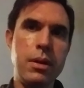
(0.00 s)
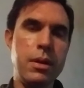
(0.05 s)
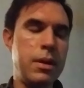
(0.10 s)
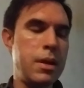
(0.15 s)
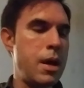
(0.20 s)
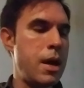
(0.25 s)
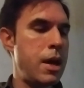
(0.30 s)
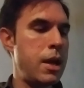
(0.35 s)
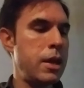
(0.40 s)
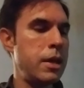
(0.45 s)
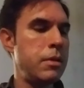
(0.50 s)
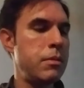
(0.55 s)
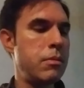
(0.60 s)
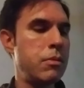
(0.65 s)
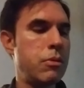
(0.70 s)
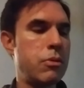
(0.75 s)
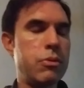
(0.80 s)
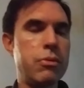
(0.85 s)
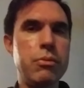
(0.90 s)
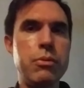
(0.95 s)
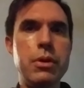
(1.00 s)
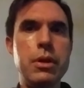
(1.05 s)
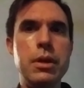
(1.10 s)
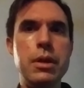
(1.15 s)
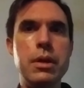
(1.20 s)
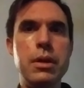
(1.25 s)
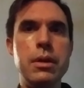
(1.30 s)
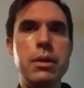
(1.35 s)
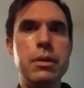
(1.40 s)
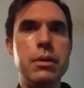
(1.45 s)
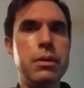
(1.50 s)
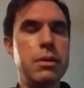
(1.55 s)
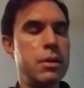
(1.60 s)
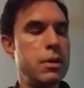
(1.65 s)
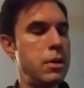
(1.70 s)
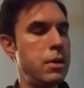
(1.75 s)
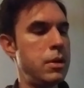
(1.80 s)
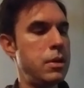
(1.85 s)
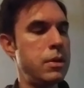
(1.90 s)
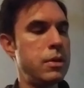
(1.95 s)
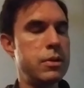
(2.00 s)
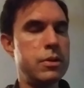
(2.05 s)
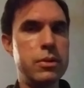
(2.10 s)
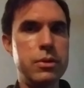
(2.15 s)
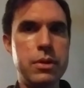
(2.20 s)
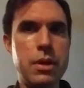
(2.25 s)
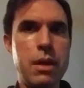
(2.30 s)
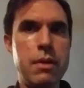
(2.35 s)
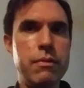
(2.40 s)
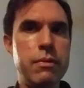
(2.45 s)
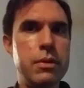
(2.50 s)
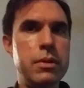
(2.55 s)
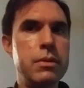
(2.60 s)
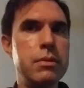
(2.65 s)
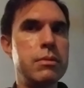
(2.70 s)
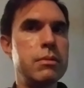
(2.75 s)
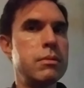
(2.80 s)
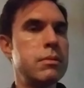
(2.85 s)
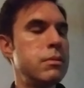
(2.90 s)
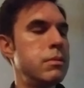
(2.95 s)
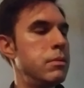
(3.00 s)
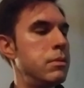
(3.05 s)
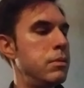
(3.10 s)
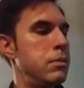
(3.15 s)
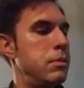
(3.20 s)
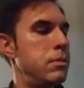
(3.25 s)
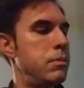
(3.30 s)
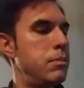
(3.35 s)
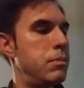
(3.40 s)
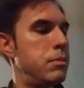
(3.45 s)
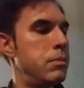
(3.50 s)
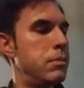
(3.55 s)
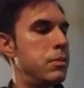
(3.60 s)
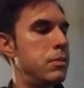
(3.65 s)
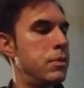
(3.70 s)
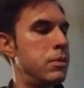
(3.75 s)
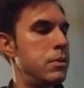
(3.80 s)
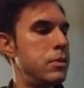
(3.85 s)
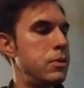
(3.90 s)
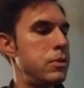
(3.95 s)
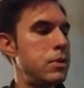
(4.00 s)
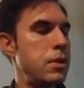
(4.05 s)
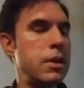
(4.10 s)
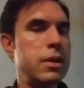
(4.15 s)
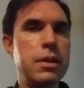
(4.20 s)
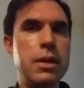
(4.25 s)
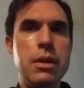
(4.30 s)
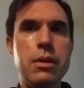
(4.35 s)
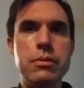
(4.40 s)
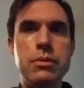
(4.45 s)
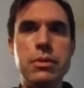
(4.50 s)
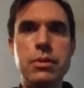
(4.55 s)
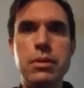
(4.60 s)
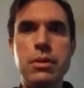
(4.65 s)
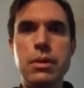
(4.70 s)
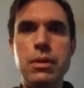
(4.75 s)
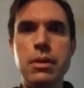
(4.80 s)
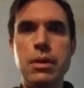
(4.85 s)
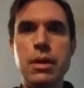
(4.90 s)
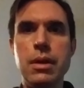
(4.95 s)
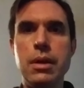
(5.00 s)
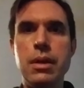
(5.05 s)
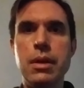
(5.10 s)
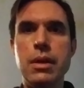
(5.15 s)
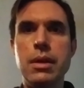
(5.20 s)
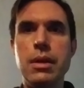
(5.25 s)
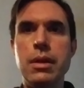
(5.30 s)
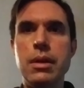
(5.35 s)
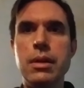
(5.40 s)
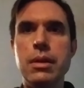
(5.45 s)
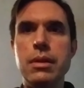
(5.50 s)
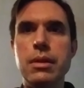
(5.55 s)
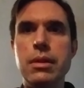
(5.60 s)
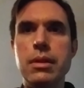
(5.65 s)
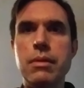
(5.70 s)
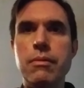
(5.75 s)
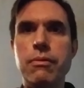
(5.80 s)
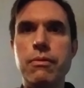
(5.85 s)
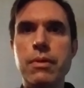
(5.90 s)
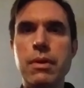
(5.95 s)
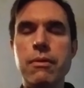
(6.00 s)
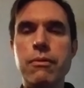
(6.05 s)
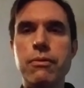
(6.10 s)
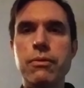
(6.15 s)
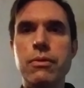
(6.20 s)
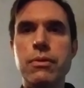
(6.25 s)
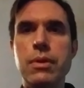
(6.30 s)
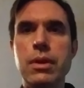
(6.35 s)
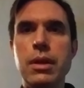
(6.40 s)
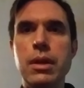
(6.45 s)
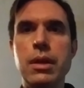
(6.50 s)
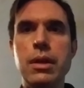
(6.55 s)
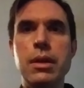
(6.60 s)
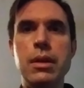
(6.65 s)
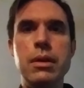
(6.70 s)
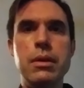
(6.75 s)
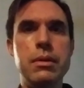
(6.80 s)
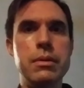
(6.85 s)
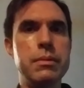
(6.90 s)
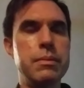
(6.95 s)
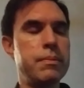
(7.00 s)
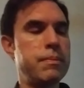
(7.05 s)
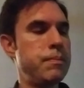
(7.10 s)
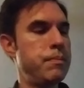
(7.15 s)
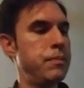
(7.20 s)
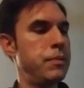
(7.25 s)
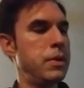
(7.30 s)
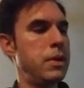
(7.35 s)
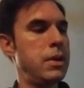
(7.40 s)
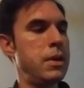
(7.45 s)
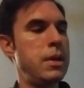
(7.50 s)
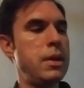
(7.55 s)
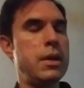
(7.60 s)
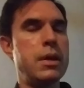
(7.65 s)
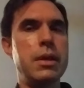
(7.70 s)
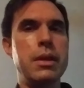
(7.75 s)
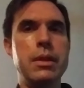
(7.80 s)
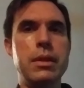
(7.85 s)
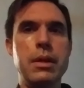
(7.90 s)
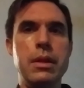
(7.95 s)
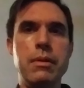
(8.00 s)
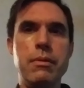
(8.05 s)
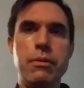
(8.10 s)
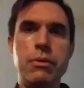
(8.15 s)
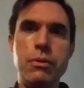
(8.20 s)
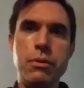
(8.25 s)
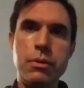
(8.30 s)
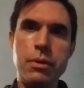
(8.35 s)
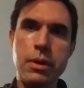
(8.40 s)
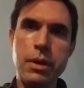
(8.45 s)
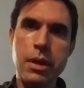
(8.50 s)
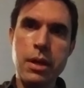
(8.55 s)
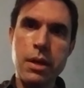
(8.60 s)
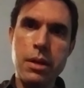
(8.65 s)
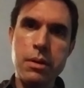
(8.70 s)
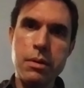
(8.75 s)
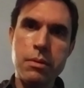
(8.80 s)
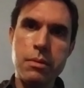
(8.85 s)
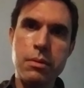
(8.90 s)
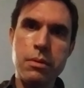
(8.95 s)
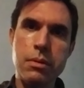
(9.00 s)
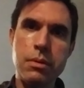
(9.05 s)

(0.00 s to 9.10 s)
9, 3, 7. Slide down to the 5th E, then the 3rd again,